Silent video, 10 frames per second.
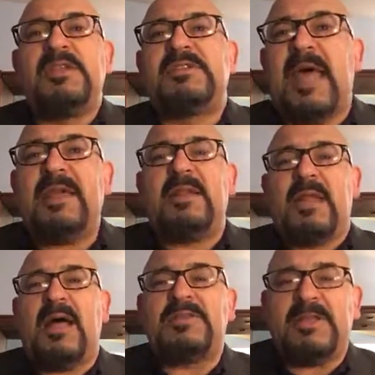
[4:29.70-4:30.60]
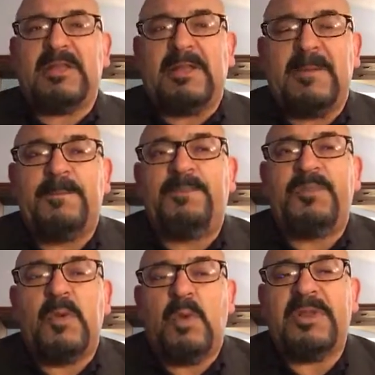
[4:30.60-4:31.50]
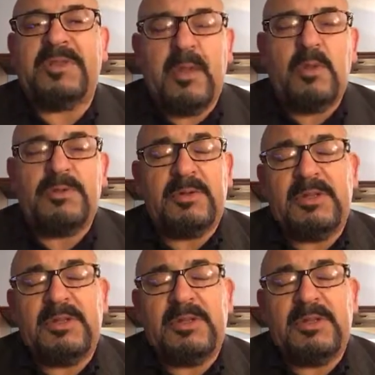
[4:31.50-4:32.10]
psychologically, what they will do,